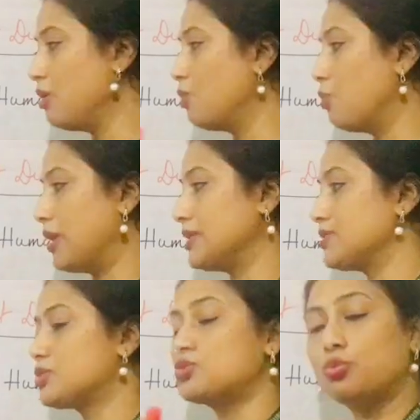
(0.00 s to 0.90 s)
one
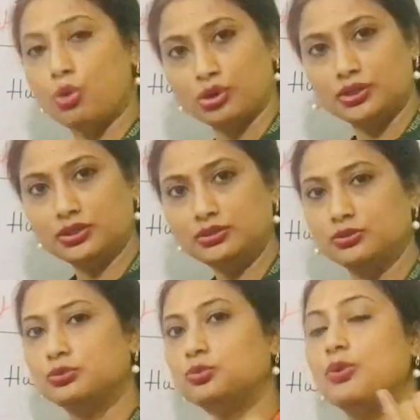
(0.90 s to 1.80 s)
is water,
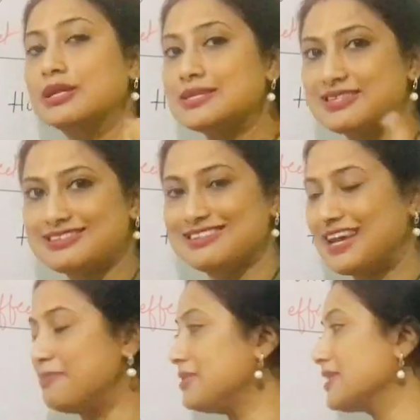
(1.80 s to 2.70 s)
one is
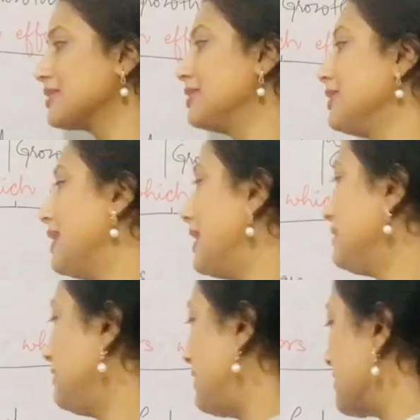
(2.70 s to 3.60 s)
climate, and
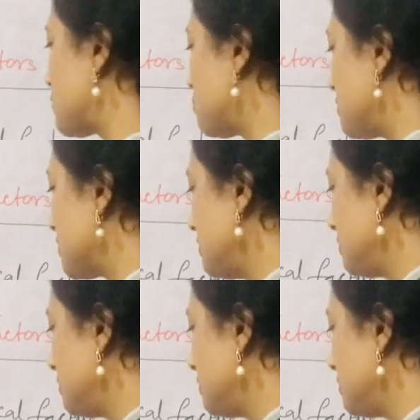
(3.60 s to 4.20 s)
the last one